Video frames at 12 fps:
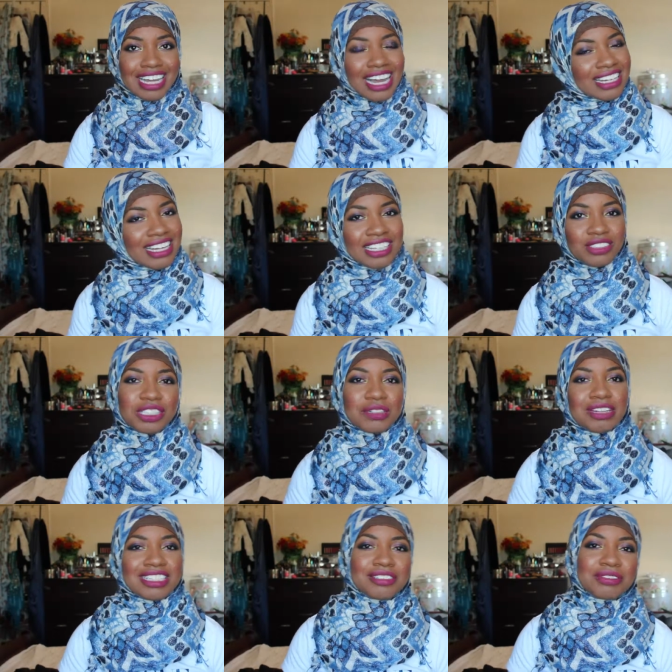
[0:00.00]
Hi guys,
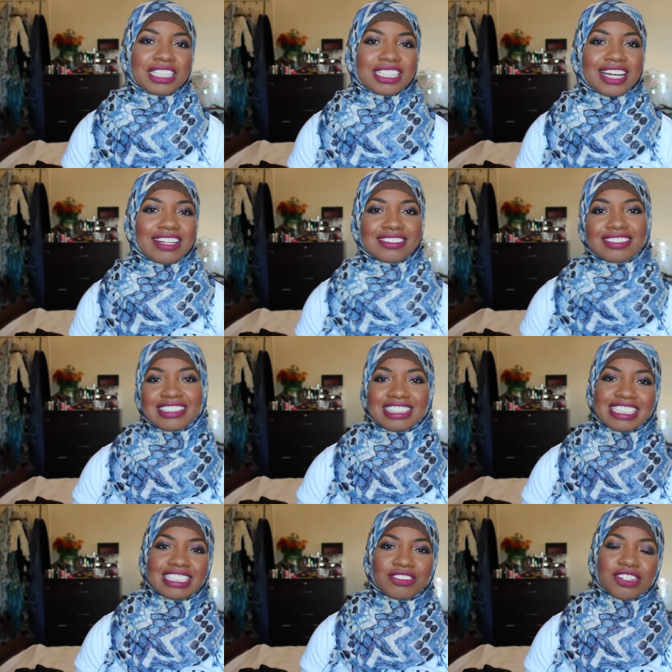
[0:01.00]
welcome back to my channel. So
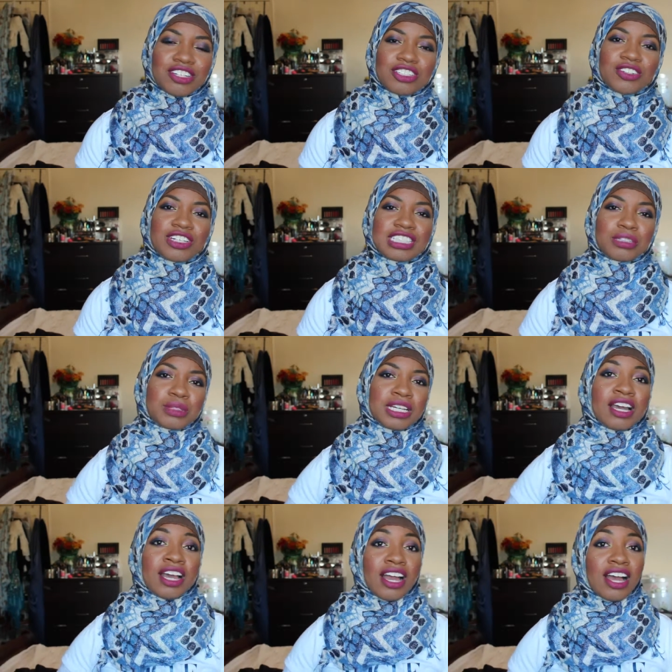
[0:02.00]
today's video is going to be
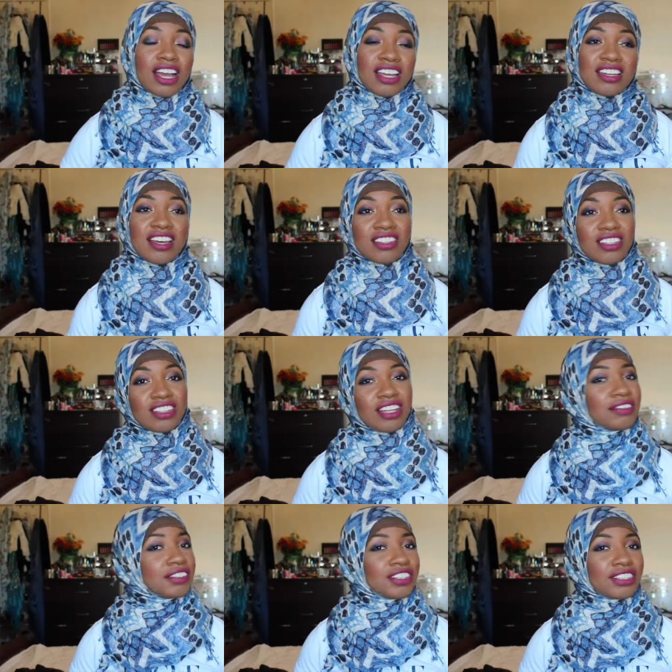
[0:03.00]
another
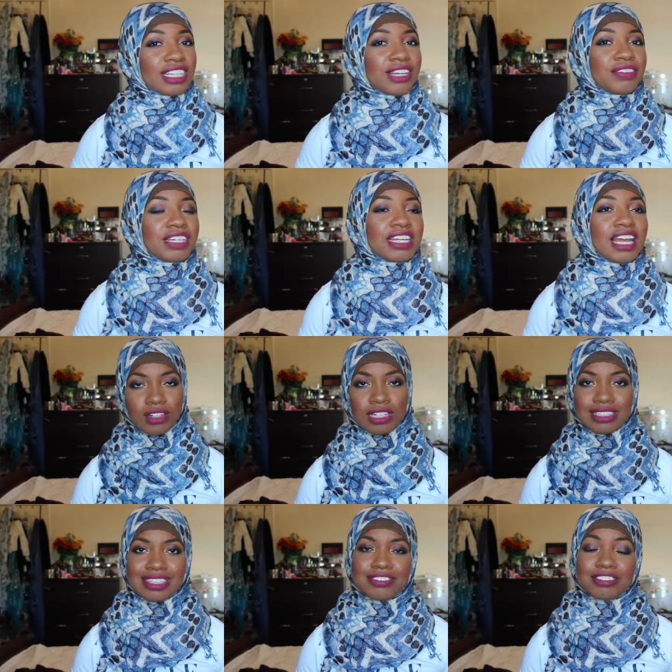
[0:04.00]
love it or leave it.
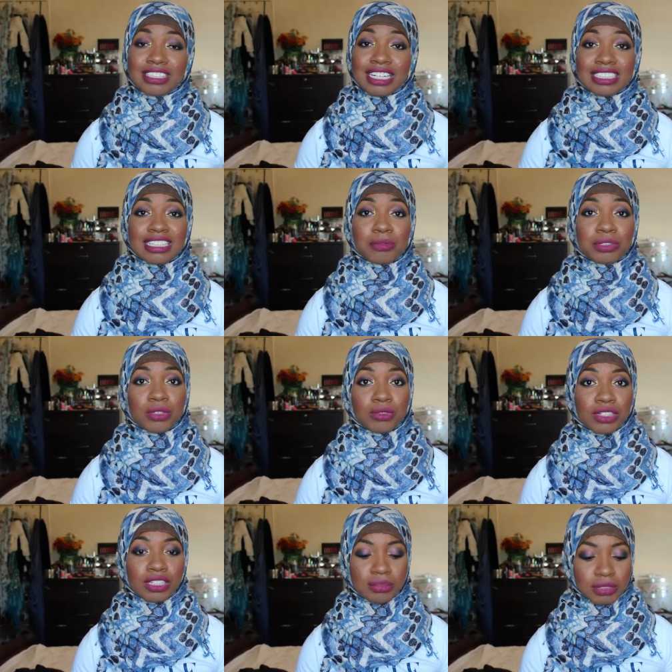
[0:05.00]
Okay, uh, for today's episode
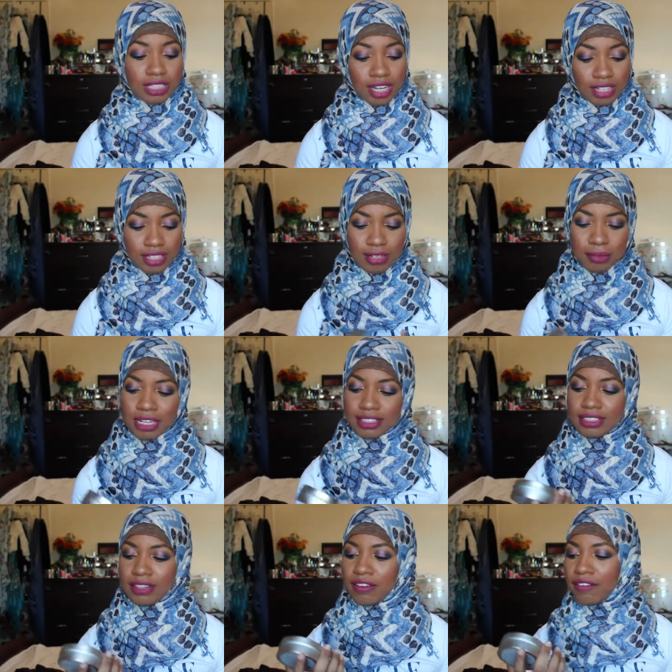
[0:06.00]
we're going to be talking
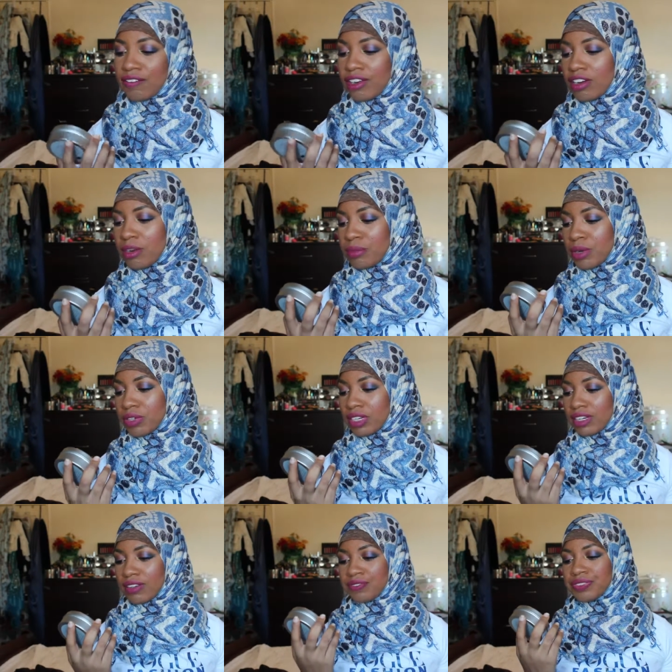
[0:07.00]
about the Vera
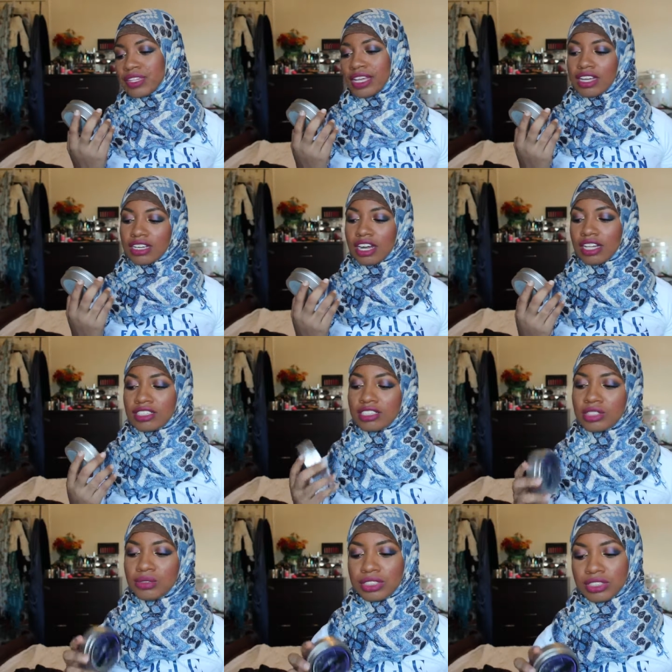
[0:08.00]
Mona color
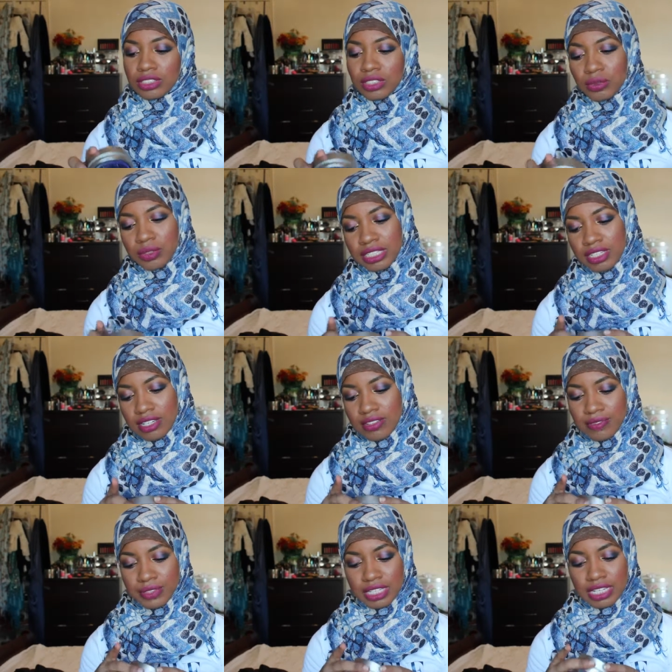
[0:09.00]
switch wheel
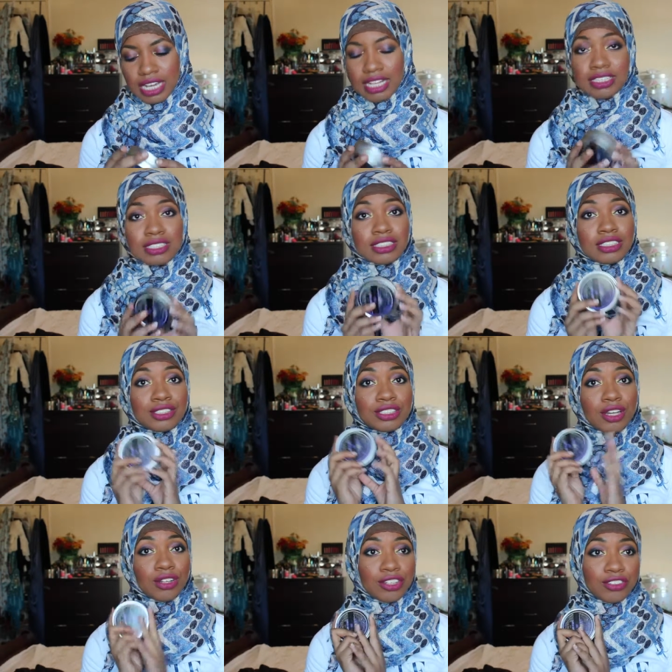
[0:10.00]
and this is the
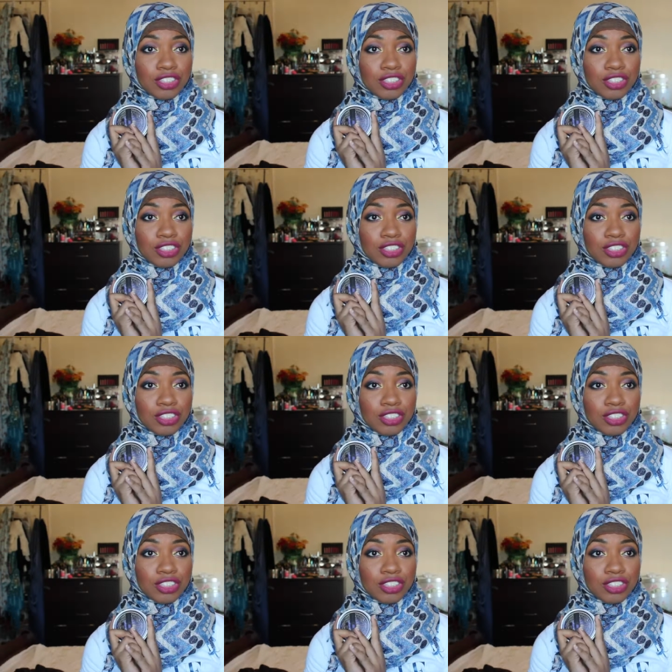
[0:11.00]
solo